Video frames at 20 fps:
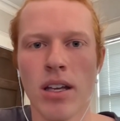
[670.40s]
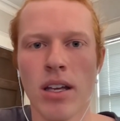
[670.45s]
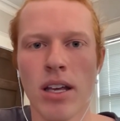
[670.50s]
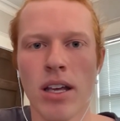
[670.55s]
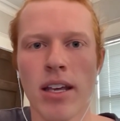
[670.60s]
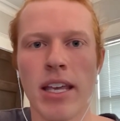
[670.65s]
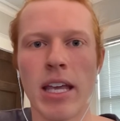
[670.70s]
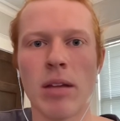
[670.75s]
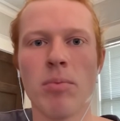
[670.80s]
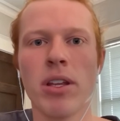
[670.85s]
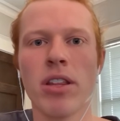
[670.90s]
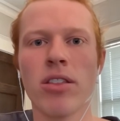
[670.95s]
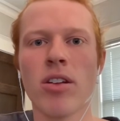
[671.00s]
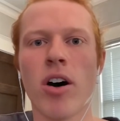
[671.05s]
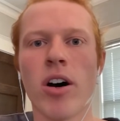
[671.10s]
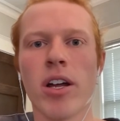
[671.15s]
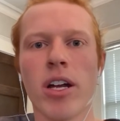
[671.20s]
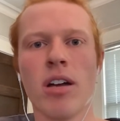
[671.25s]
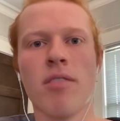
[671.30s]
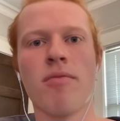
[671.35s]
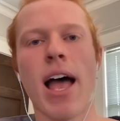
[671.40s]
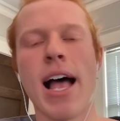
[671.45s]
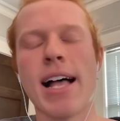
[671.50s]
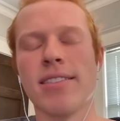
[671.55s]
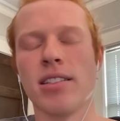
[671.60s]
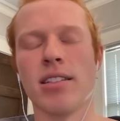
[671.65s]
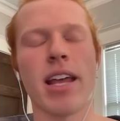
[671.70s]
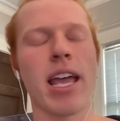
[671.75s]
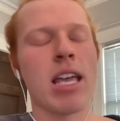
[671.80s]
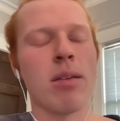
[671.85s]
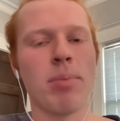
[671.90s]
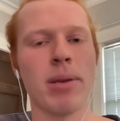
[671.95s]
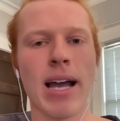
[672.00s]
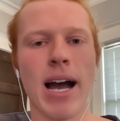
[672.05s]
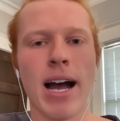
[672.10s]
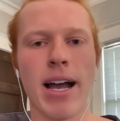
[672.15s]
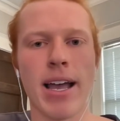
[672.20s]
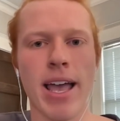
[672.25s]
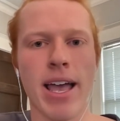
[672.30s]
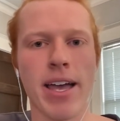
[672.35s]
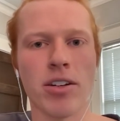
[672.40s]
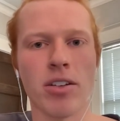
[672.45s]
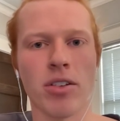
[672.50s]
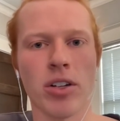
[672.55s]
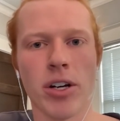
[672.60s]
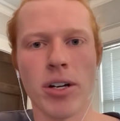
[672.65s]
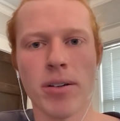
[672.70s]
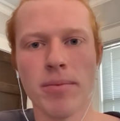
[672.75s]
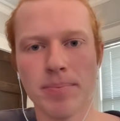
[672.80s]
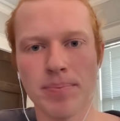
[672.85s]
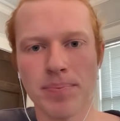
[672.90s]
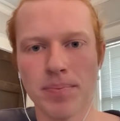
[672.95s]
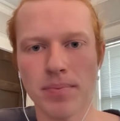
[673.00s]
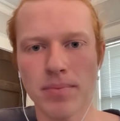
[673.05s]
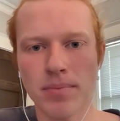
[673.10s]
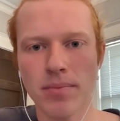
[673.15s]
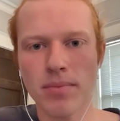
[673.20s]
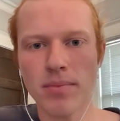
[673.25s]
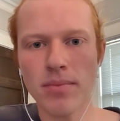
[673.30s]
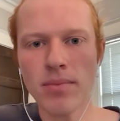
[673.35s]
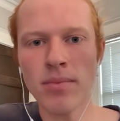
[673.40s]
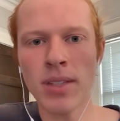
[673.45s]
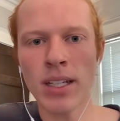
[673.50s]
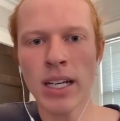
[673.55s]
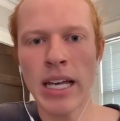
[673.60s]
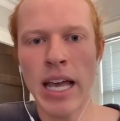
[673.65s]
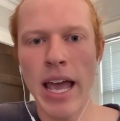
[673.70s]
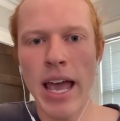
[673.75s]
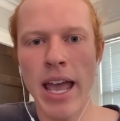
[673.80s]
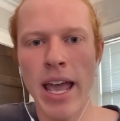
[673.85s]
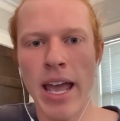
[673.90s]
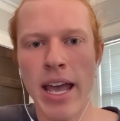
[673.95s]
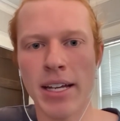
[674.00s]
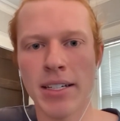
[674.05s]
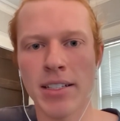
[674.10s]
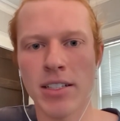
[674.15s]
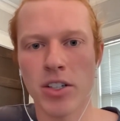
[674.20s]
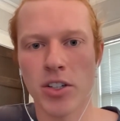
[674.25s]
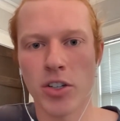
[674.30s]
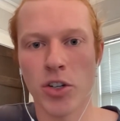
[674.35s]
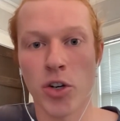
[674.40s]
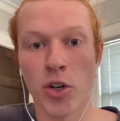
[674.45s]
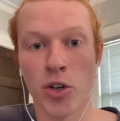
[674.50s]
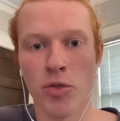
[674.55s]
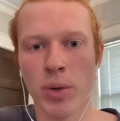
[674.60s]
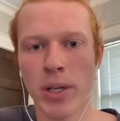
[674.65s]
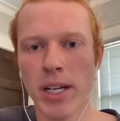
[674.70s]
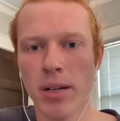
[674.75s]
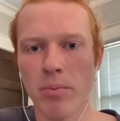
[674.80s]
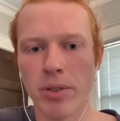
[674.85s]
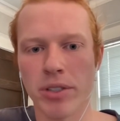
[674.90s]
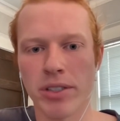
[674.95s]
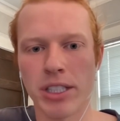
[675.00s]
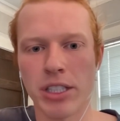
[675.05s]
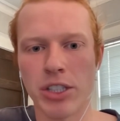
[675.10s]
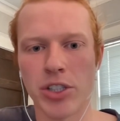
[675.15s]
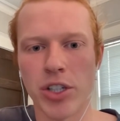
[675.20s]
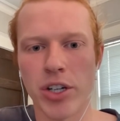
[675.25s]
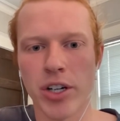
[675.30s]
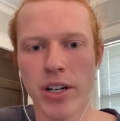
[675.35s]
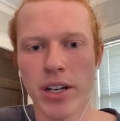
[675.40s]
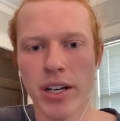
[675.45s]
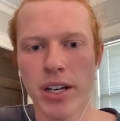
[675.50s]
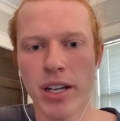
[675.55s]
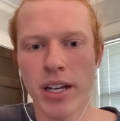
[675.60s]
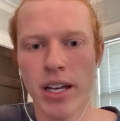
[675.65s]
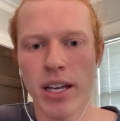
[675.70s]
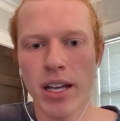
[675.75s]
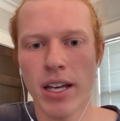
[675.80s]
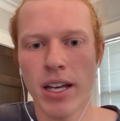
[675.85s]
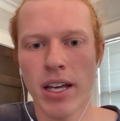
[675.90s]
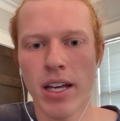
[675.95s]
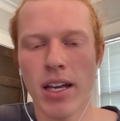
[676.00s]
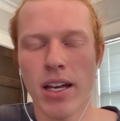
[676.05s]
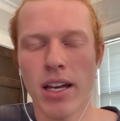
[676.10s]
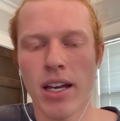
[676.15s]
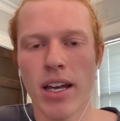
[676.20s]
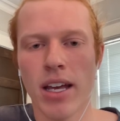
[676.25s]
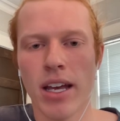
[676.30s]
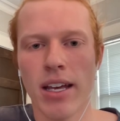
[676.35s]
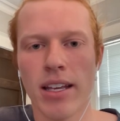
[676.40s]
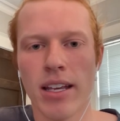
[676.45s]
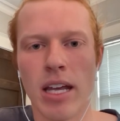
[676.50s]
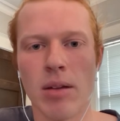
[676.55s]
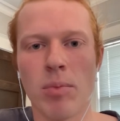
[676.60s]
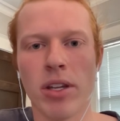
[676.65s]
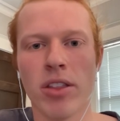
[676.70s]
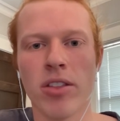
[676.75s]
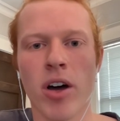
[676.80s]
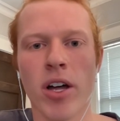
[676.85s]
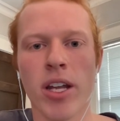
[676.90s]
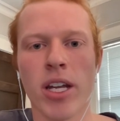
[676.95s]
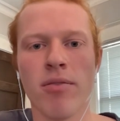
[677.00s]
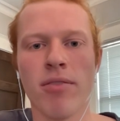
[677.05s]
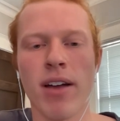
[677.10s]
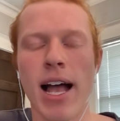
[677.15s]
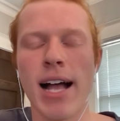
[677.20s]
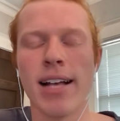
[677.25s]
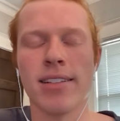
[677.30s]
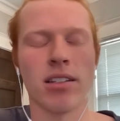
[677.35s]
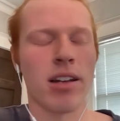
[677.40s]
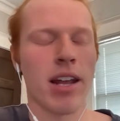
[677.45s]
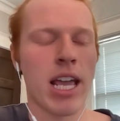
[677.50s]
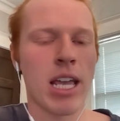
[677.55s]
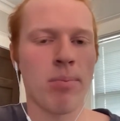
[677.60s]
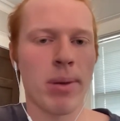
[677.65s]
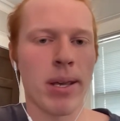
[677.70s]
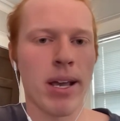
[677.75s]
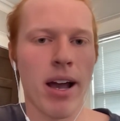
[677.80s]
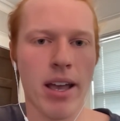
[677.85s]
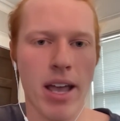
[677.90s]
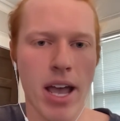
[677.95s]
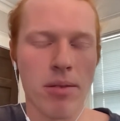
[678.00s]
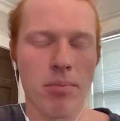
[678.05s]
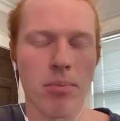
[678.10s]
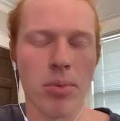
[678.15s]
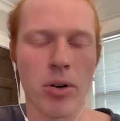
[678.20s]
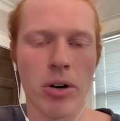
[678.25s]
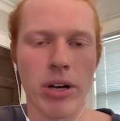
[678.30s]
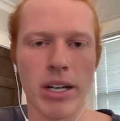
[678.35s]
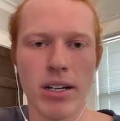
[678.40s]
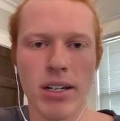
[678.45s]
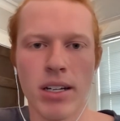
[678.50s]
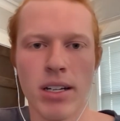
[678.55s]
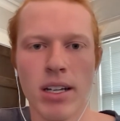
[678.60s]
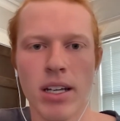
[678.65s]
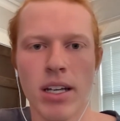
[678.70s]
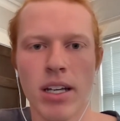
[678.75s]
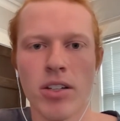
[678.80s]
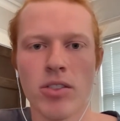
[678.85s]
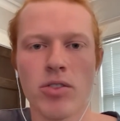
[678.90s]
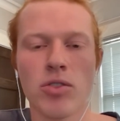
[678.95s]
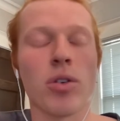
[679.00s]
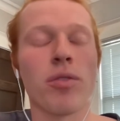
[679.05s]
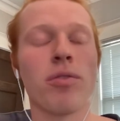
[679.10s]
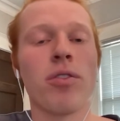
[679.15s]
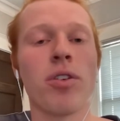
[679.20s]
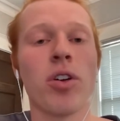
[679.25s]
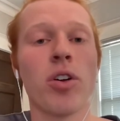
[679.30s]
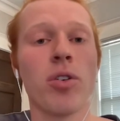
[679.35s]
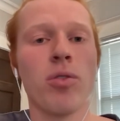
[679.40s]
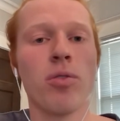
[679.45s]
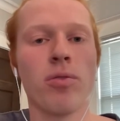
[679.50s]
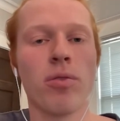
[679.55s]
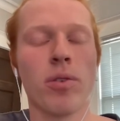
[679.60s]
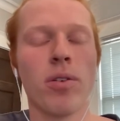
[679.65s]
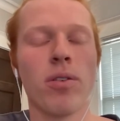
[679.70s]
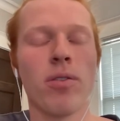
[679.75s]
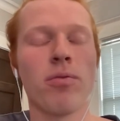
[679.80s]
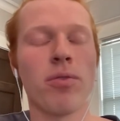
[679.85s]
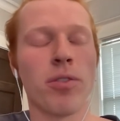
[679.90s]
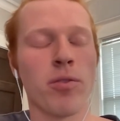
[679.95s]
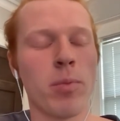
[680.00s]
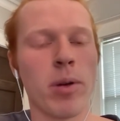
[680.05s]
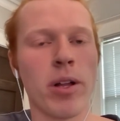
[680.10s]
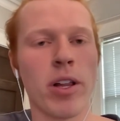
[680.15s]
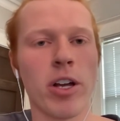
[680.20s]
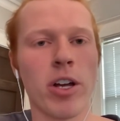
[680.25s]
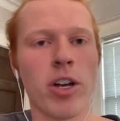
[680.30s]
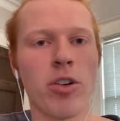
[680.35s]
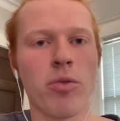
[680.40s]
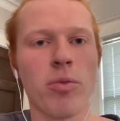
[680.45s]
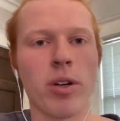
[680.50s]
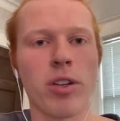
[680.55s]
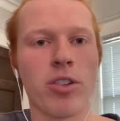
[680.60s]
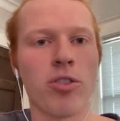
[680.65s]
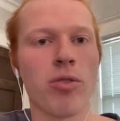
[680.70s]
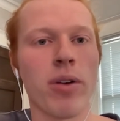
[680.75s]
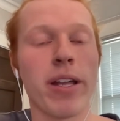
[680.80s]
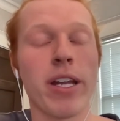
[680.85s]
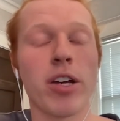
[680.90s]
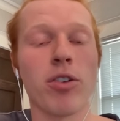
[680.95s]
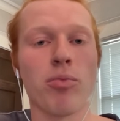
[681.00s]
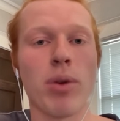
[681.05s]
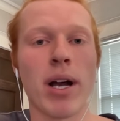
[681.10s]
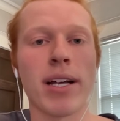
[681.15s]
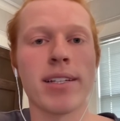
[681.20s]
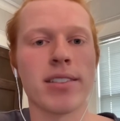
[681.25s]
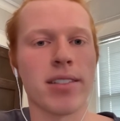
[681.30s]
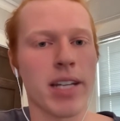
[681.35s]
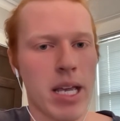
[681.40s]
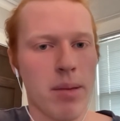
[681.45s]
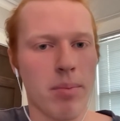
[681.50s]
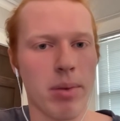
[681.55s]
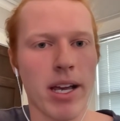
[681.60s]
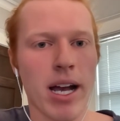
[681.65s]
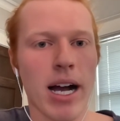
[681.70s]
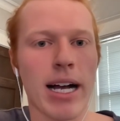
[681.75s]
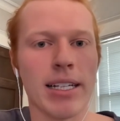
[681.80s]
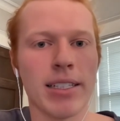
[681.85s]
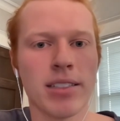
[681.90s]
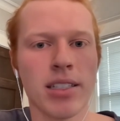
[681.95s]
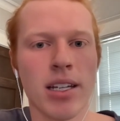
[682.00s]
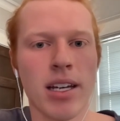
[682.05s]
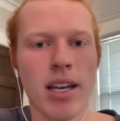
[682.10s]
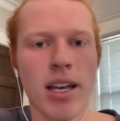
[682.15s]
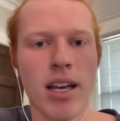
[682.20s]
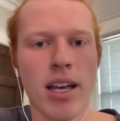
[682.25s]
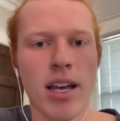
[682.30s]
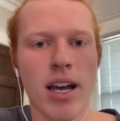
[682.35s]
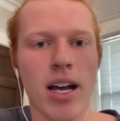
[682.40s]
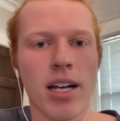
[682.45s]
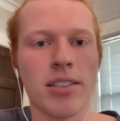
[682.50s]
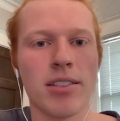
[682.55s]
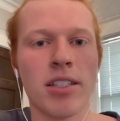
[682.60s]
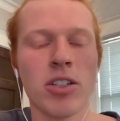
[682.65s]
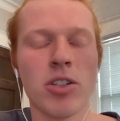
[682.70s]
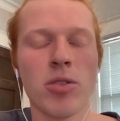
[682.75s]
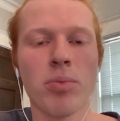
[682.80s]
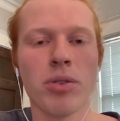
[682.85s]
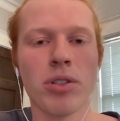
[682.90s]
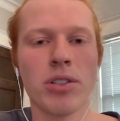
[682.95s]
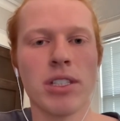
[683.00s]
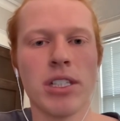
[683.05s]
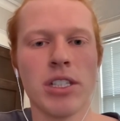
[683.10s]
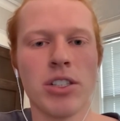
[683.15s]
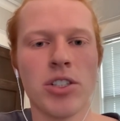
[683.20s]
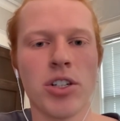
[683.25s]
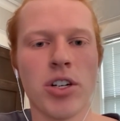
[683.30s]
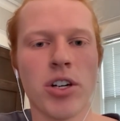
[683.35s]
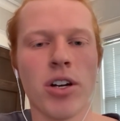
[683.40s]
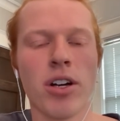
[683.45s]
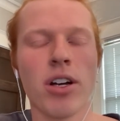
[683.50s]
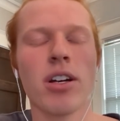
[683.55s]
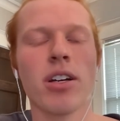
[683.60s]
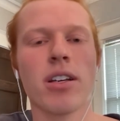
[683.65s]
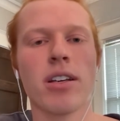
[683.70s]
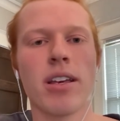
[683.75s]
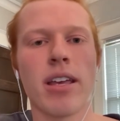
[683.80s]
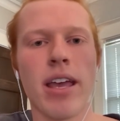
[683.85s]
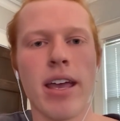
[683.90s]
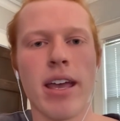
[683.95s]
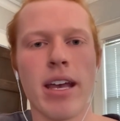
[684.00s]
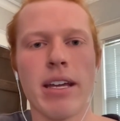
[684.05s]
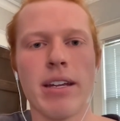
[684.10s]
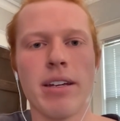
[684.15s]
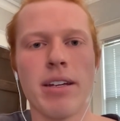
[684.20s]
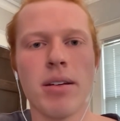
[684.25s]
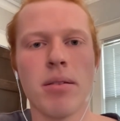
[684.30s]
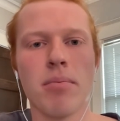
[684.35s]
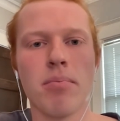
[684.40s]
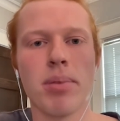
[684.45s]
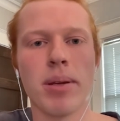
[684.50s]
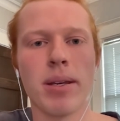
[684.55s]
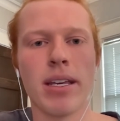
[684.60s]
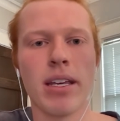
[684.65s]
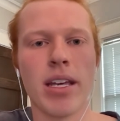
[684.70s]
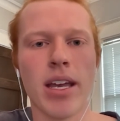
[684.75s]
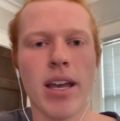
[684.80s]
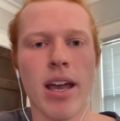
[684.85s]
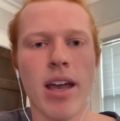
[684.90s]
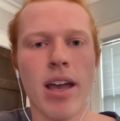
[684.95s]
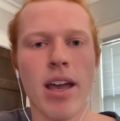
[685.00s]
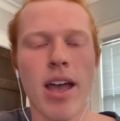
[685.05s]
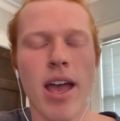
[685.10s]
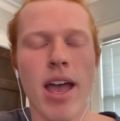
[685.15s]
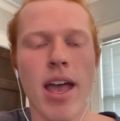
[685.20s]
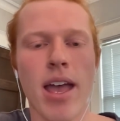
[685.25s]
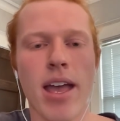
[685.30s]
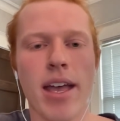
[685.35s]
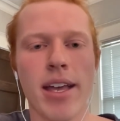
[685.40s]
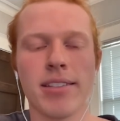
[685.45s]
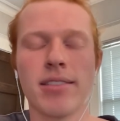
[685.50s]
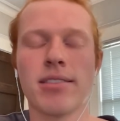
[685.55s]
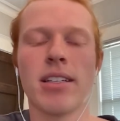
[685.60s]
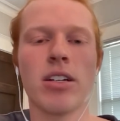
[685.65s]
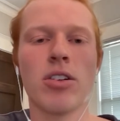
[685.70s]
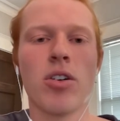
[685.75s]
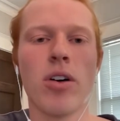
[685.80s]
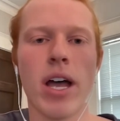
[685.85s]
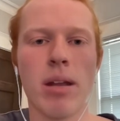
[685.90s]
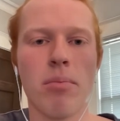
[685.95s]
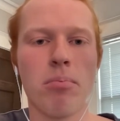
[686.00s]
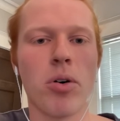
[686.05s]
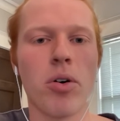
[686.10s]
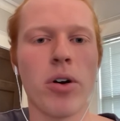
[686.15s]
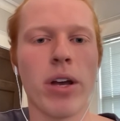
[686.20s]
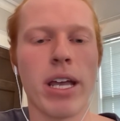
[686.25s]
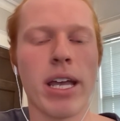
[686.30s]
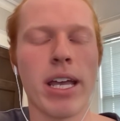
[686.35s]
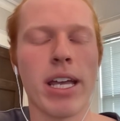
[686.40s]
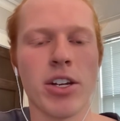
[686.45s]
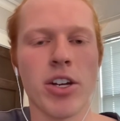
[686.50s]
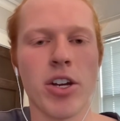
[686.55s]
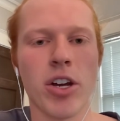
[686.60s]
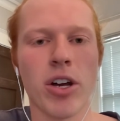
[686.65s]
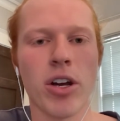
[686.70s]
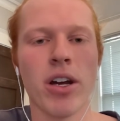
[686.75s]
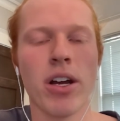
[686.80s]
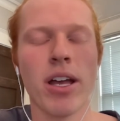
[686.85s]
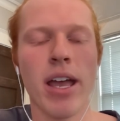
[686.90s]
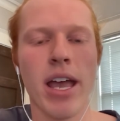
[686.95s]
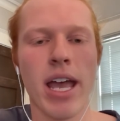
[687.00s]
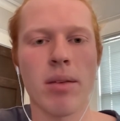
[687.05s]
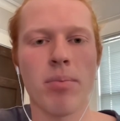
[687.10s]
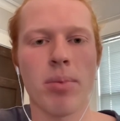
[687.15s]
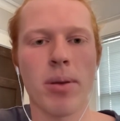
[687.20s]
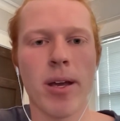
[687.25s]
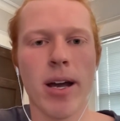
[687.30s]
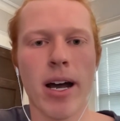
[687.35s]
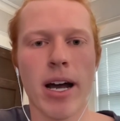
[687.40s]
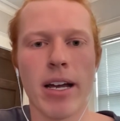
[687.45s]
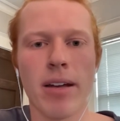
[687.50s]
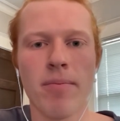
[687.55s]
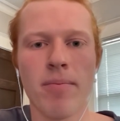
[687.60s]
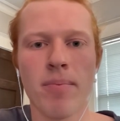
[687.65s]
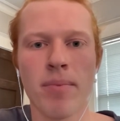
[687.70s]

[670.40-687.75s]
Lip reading: can be thought of as an API handler, and your greeting procedure can be thought of as an API endpoint. So if you're familiar with creating REST APIs, a single procedure can be a single endpoint in your API.